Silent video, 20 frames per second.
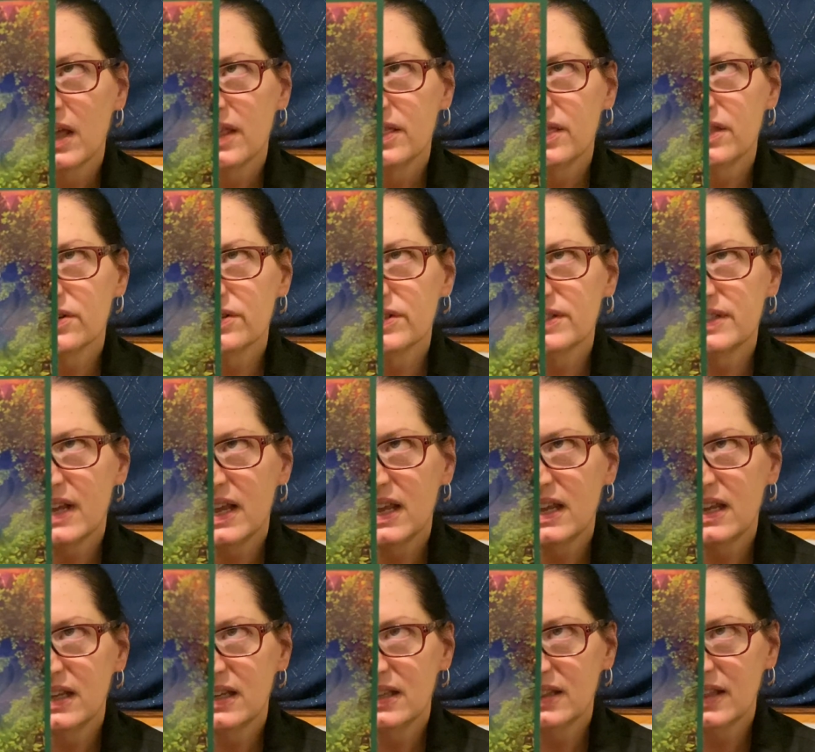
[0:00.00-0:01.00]
they're
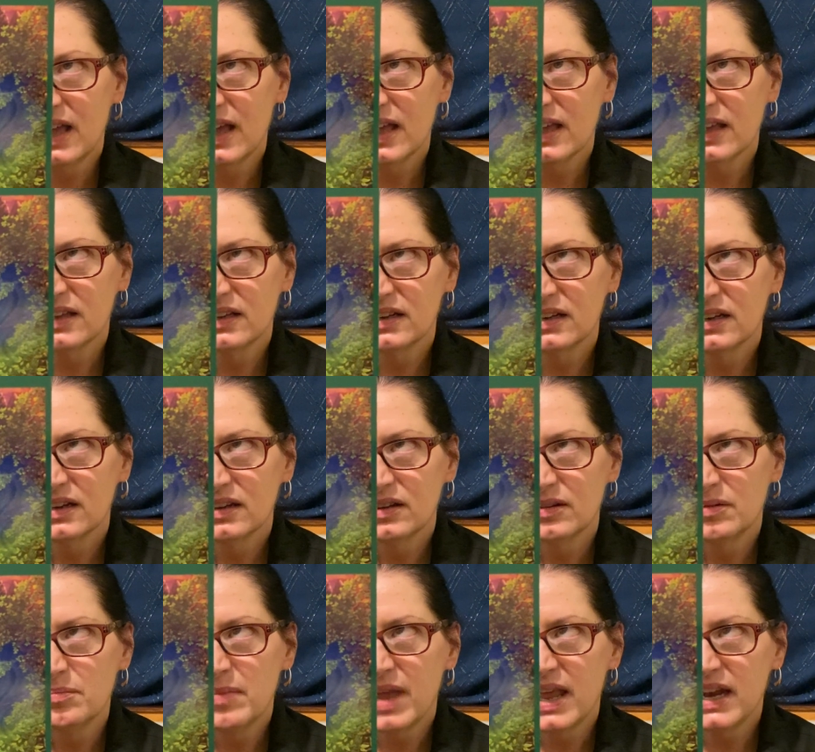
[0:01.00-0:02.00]
saying that
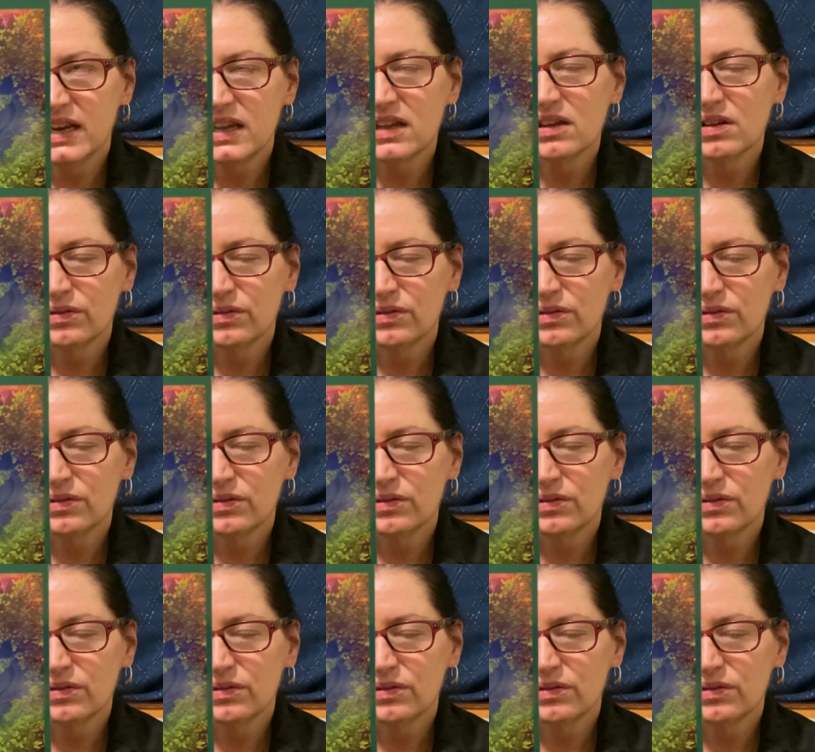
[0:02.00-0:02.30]
many